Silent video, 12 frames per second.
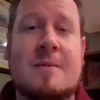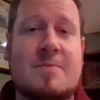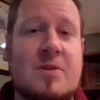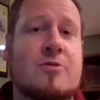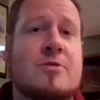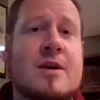
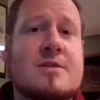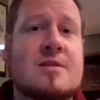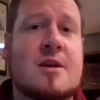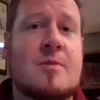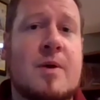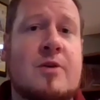The other nice
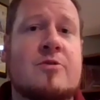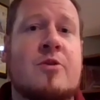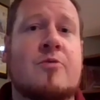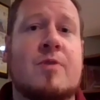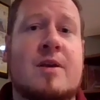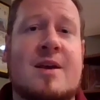thing about No
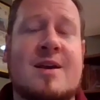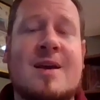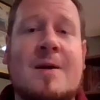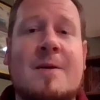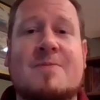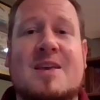Red Ink
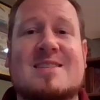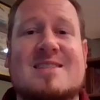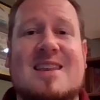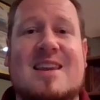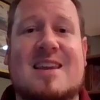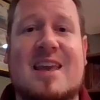is
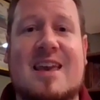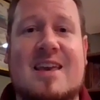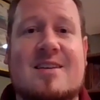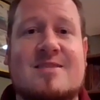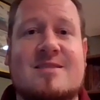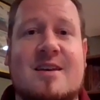that it
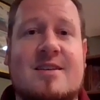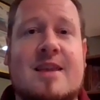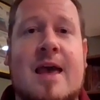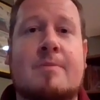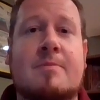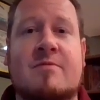is
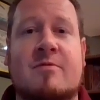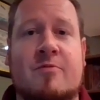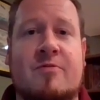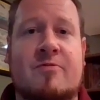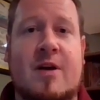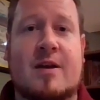adaptive and
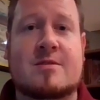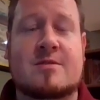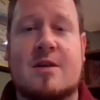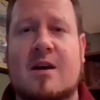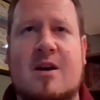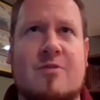
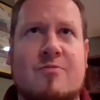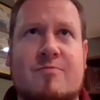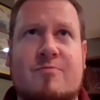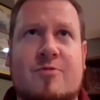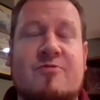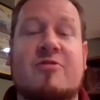
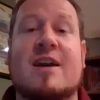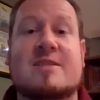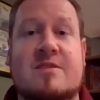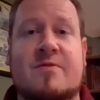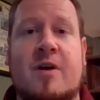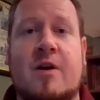
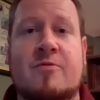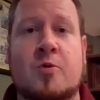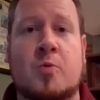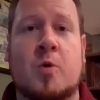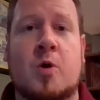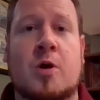reflective of
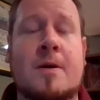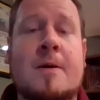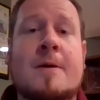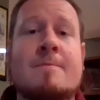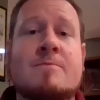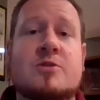your work.
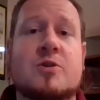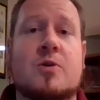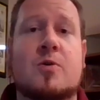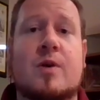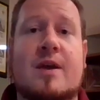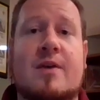
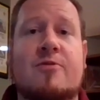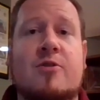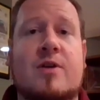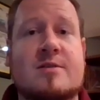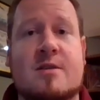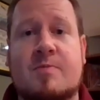So if you
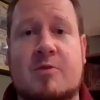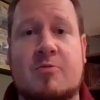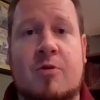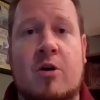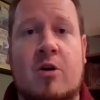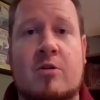get something
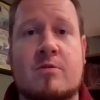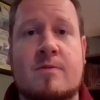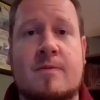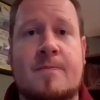wrong,